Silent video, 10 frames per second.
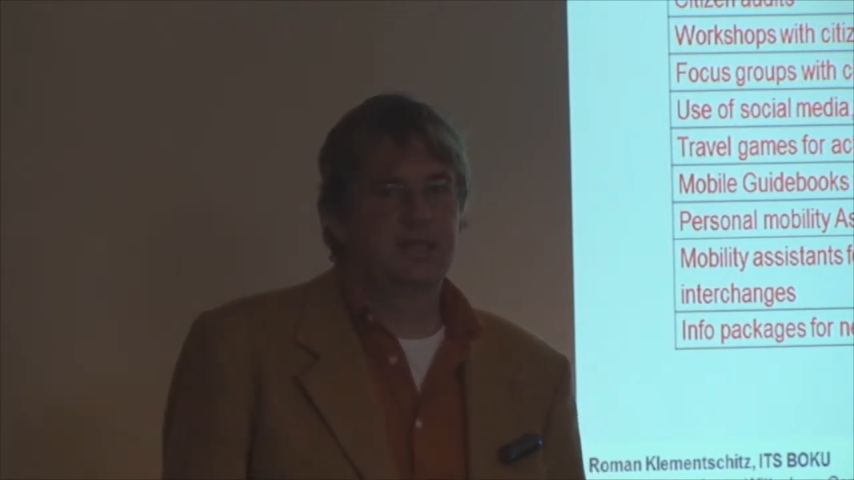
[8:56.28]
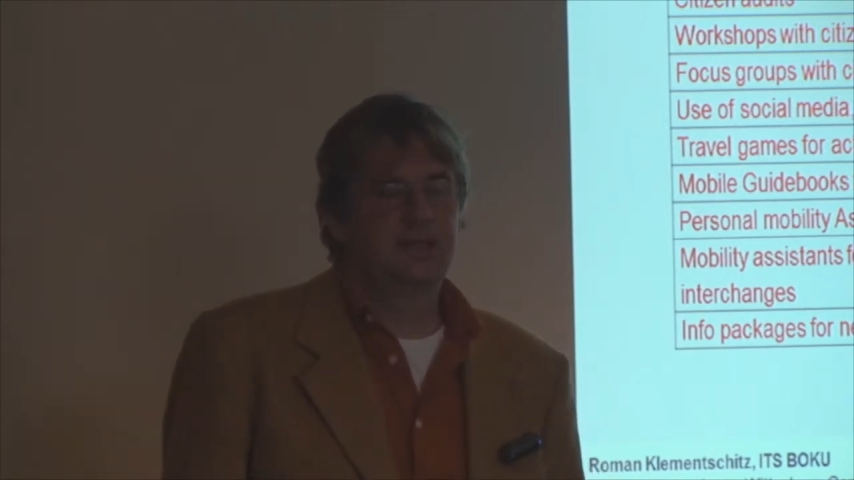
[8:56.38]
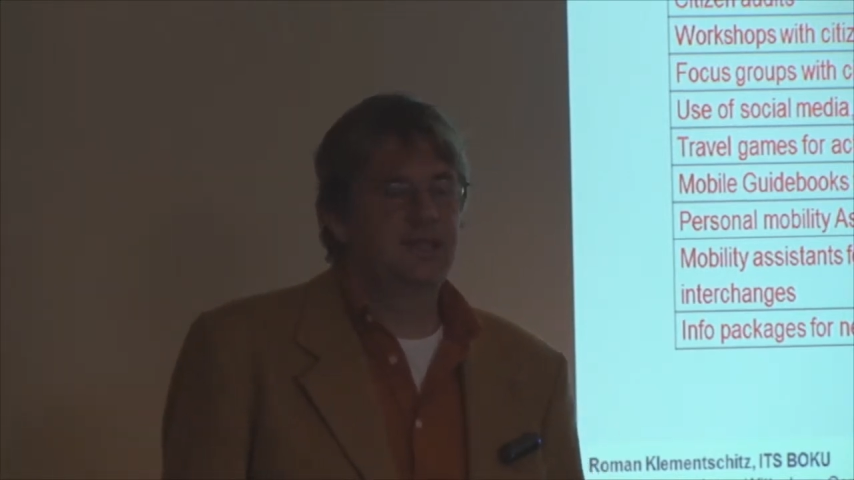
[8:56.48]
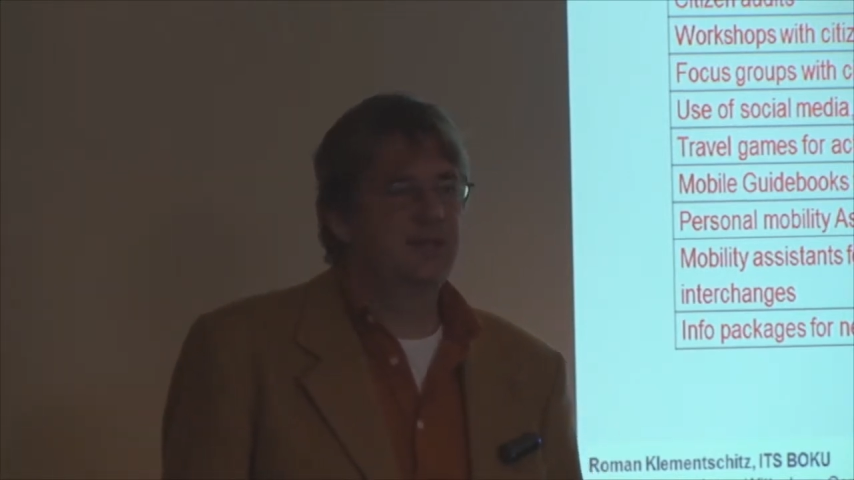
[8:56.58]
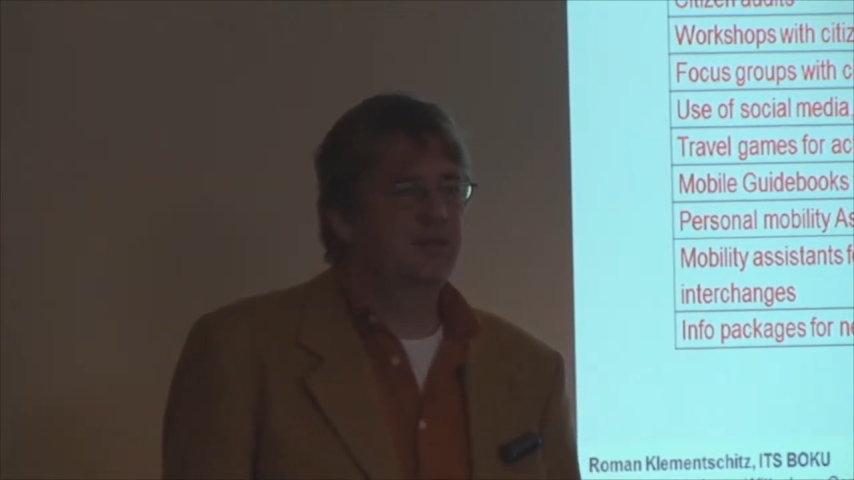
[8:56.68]
like
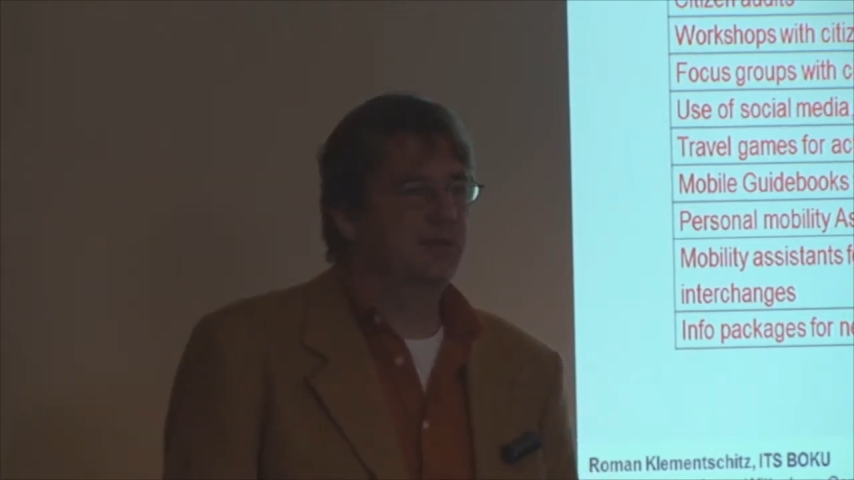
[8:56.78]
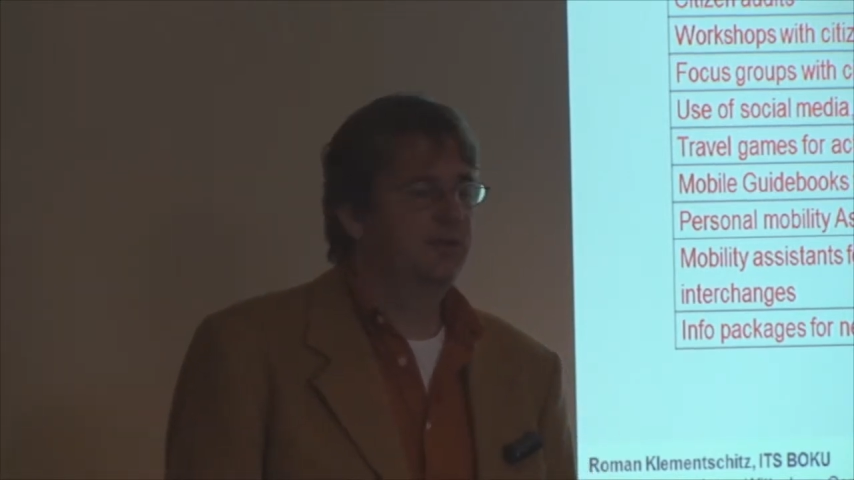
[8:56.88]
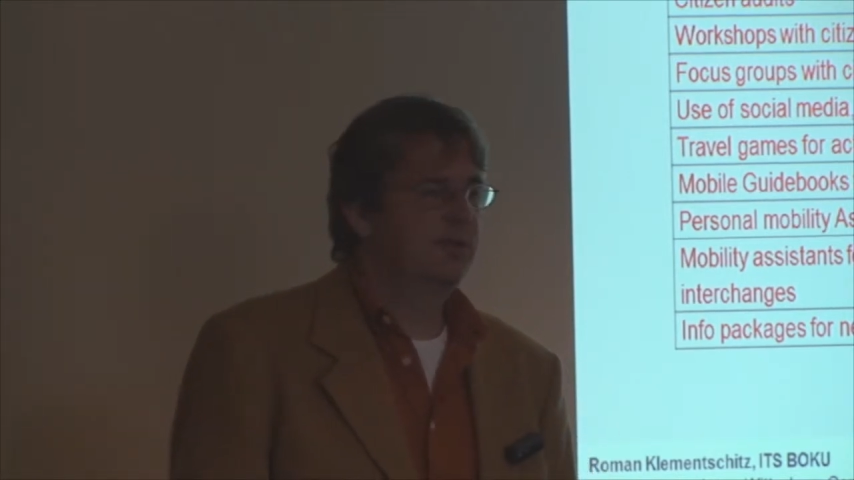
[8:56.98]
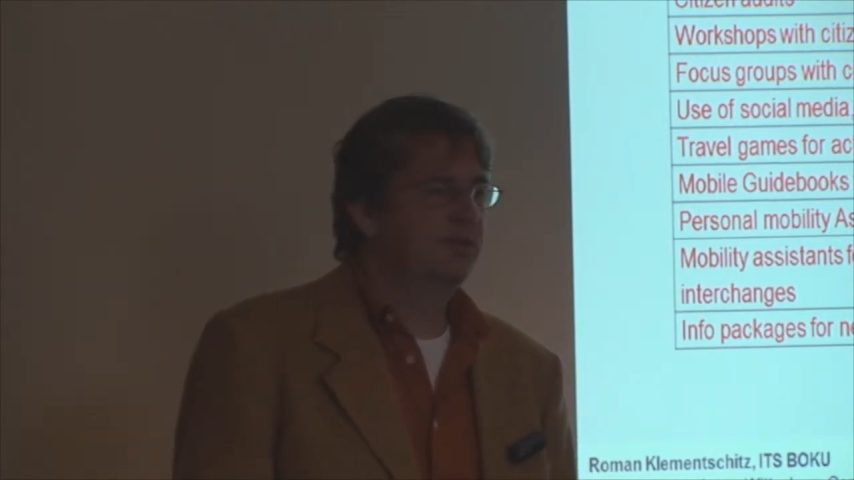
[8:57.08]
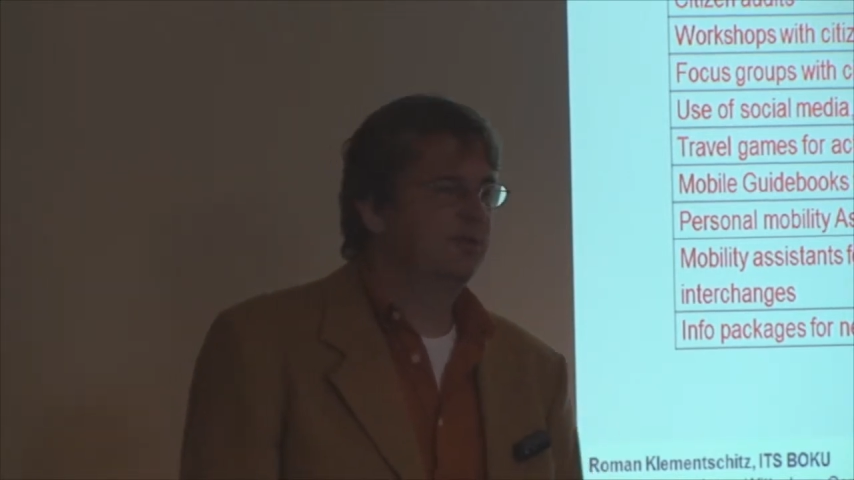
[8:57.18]
this,
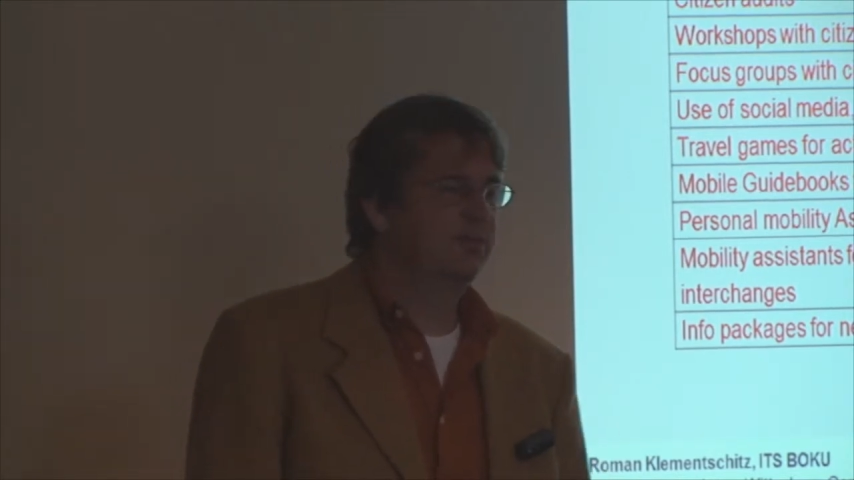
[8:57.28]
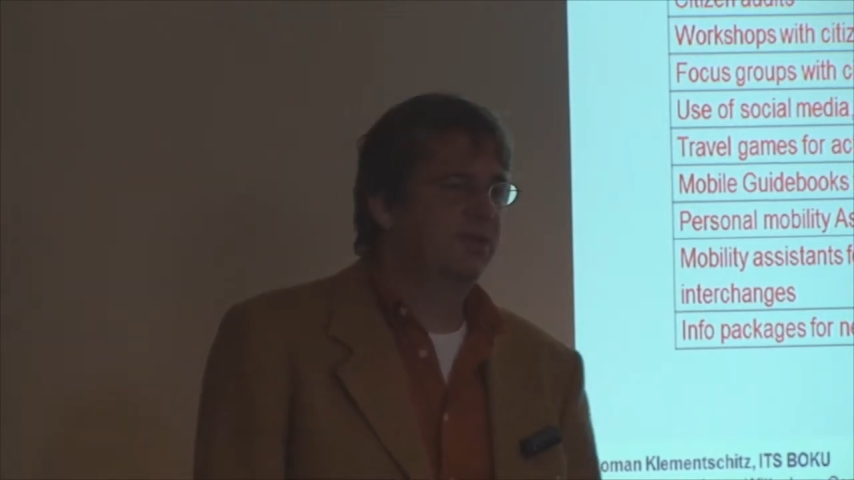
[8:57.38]
or you